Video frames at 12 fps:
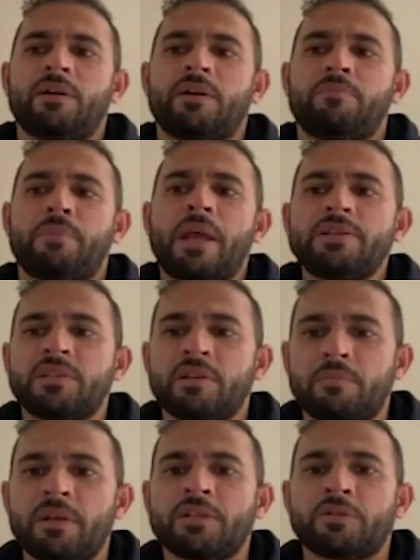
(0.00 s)

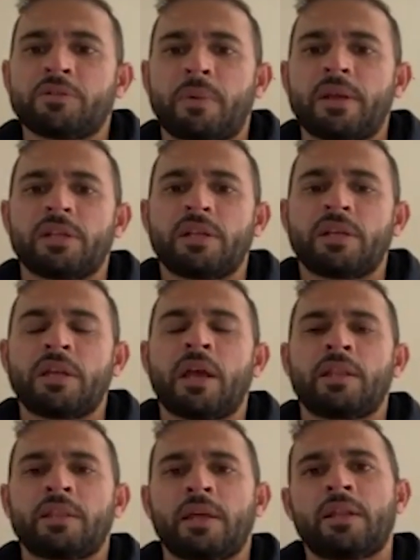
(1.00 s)
PCB, especially, and
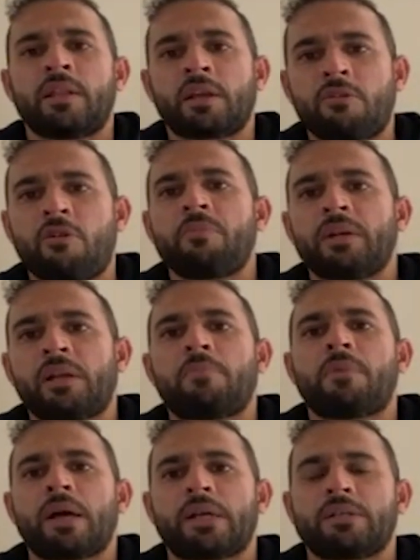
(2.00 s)
then the government of
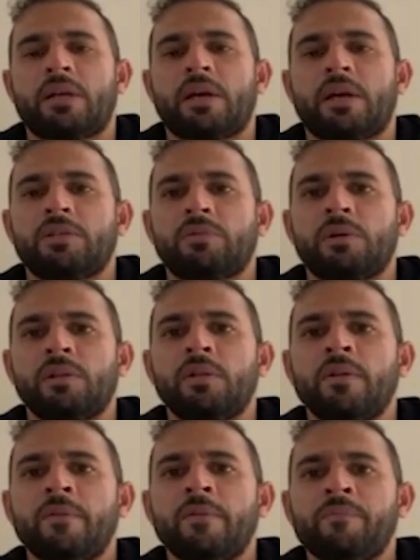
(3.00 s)
Pakistan as well.
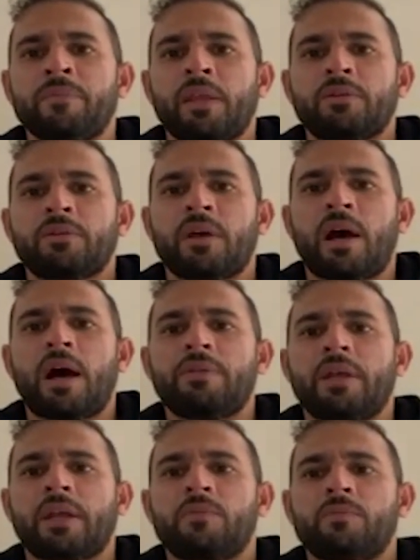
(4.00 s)
So how they
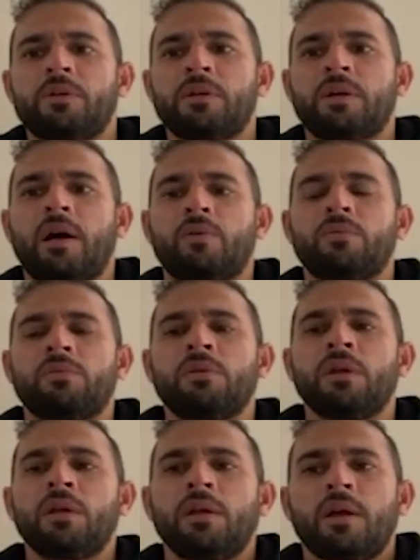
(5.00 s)
can work out.
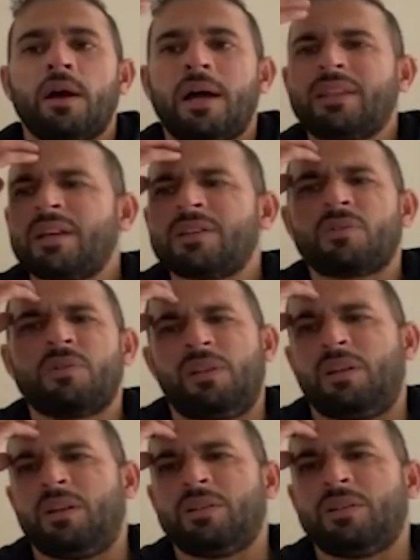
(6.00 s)
I think
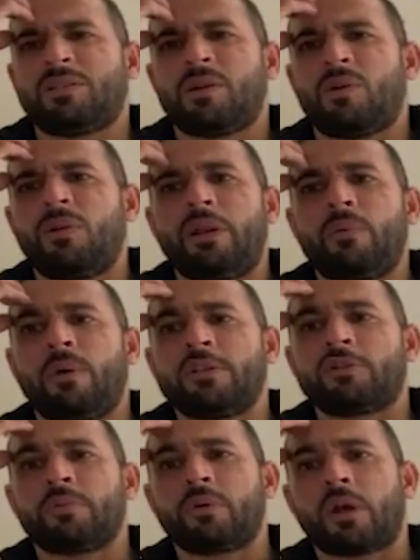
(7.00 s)
it's the only one
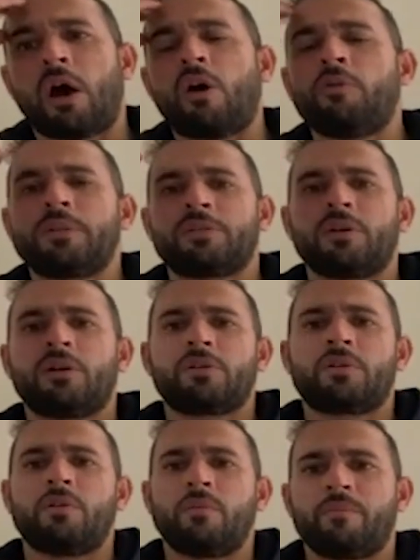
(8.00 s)
sport. I hope it's
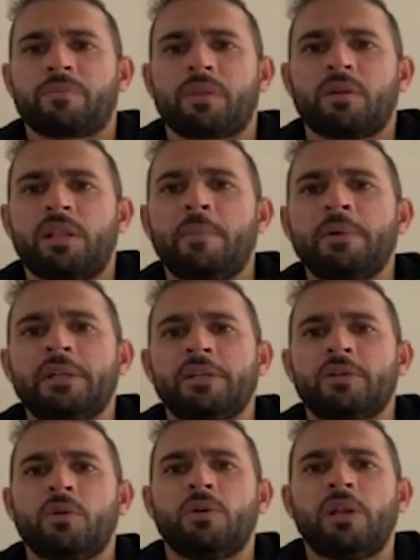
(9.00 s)
not
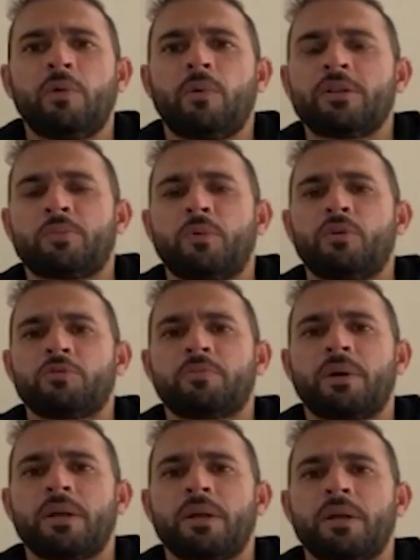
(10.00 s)
limited to only one sport.
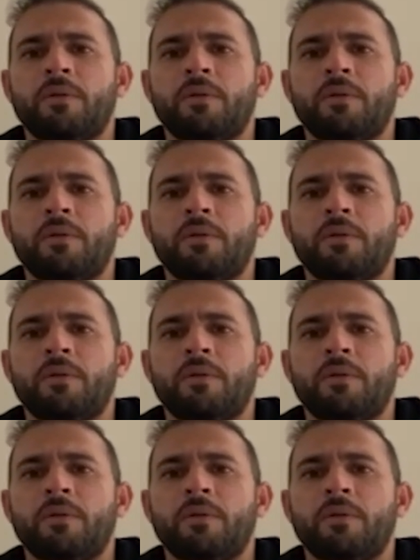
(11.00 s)
But